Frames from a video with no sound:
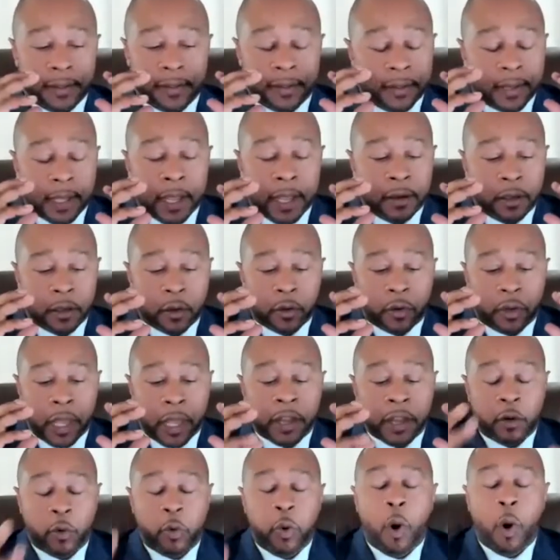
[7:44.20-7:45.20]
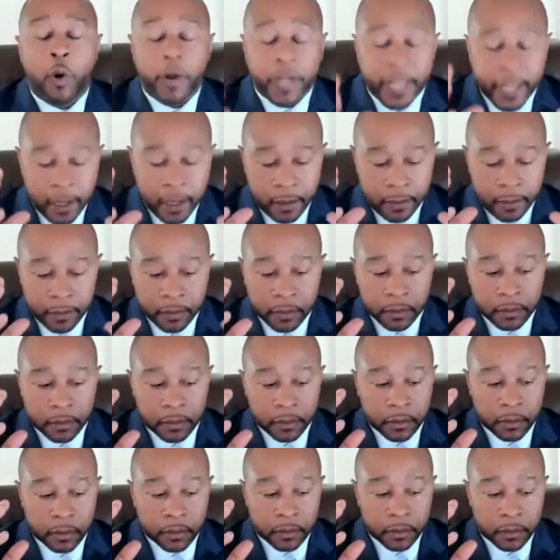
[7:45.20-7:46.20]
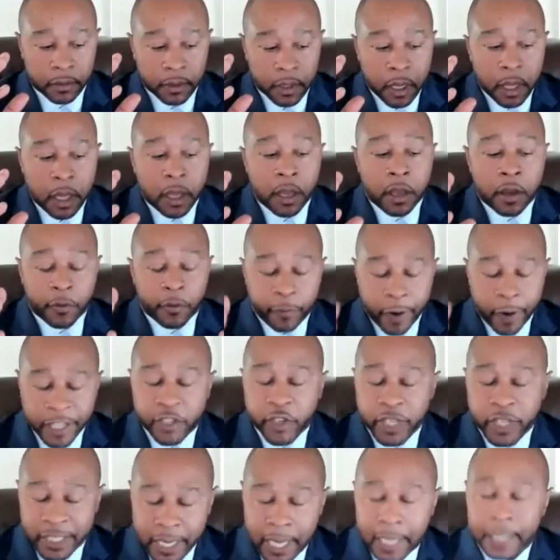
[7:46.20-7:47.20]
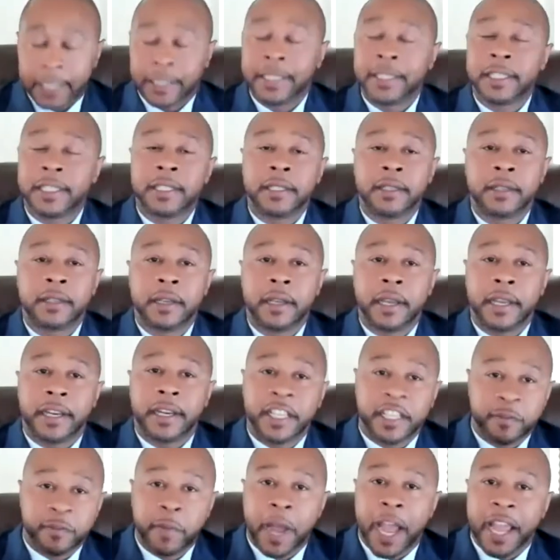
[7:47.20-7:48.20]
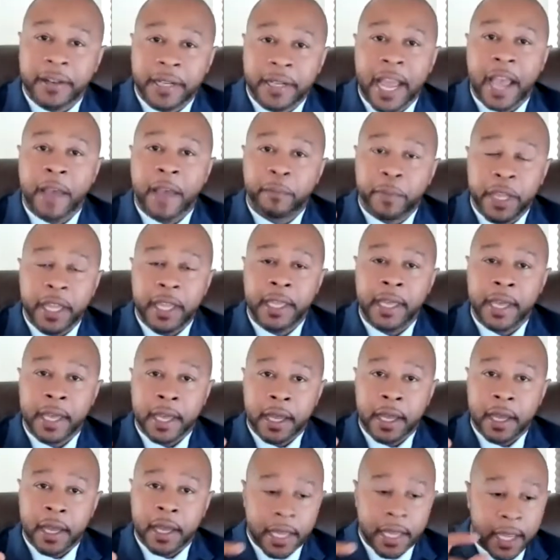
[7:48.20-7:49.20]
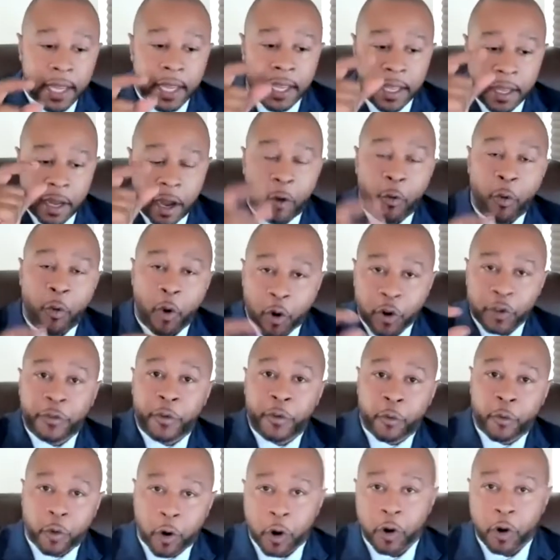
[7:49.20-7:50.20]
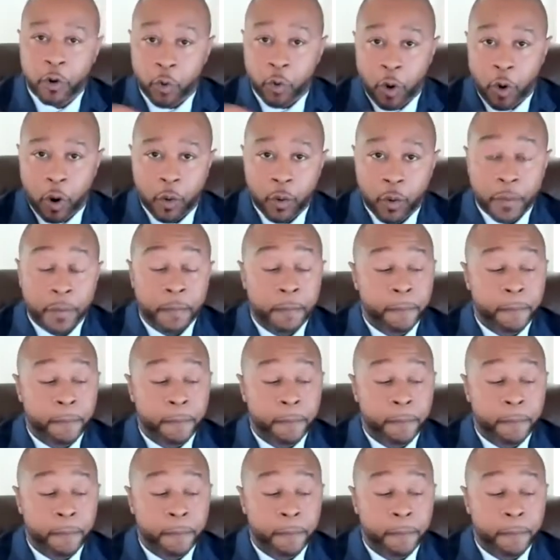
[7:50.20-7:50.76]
in quoting Frederick Douglass, and this might not be a word for word quote,